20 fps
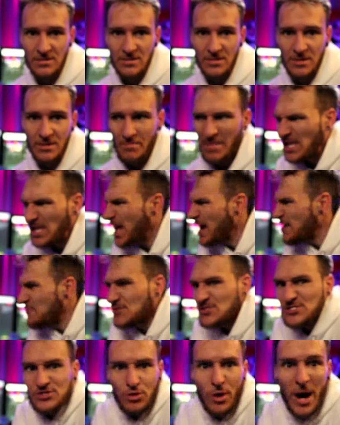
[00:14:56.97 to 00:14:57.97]
My life was
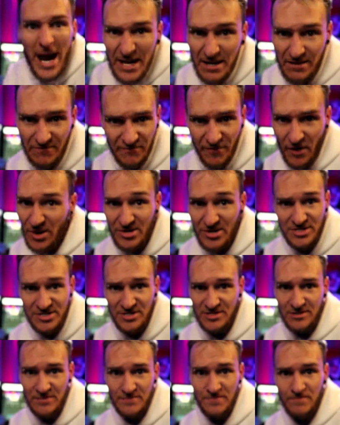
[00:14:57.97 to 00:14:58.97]
great at first.
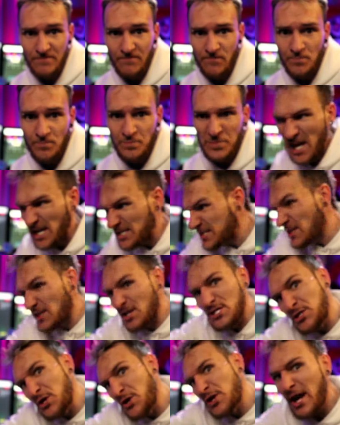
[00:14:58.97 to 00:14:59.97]
Until it
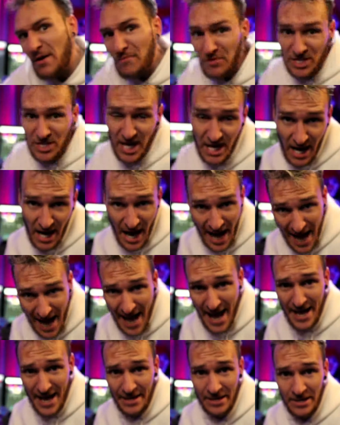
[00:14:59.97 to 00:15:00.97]
took everything I had.